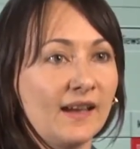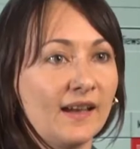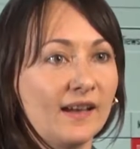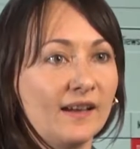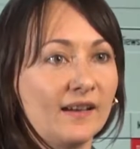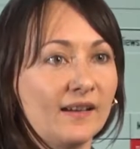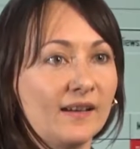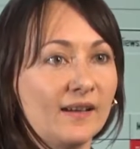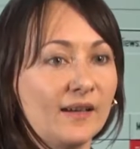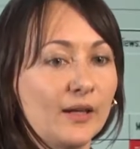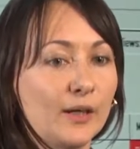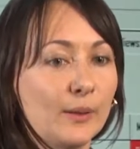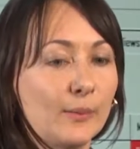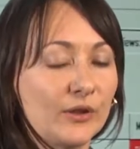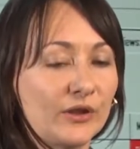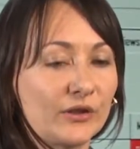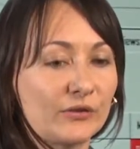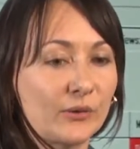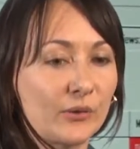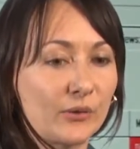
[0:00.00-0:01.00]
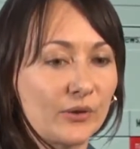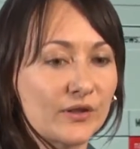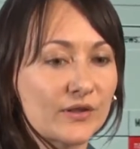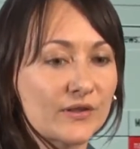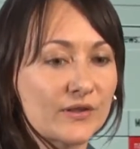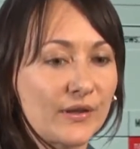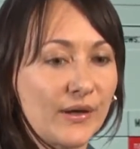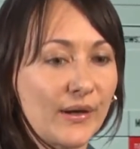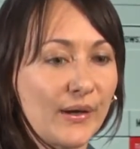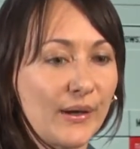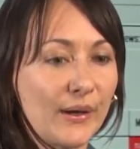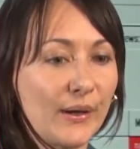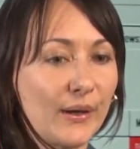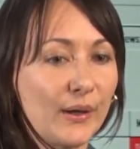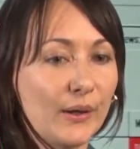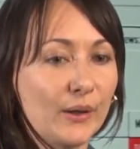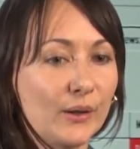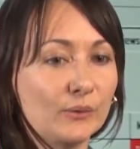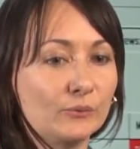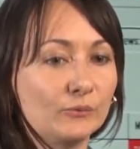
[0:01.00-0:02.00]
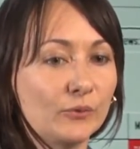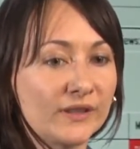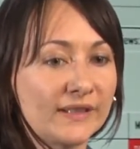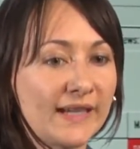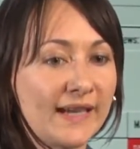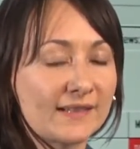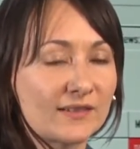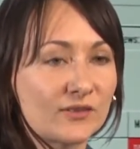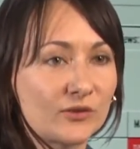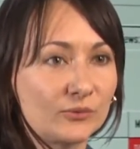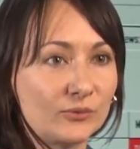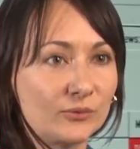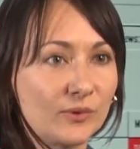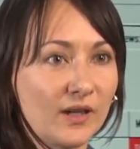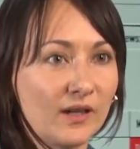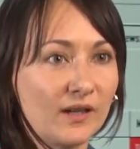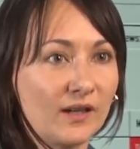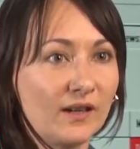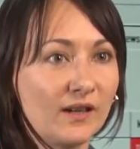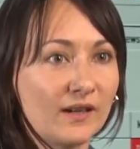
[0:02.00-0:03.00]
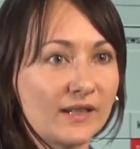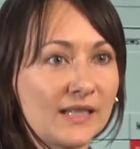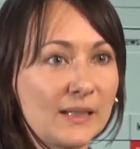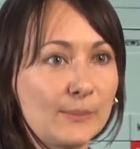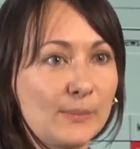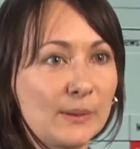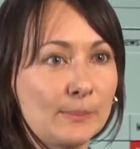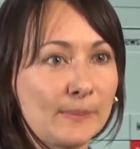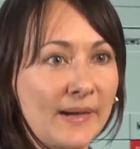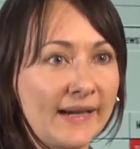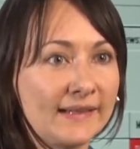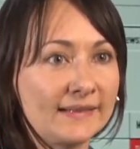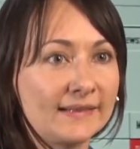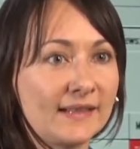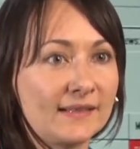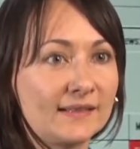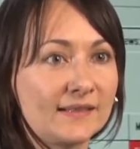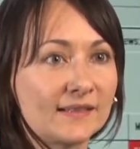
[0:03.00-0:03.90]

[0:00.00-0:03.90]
But of course, one has to keep in mind that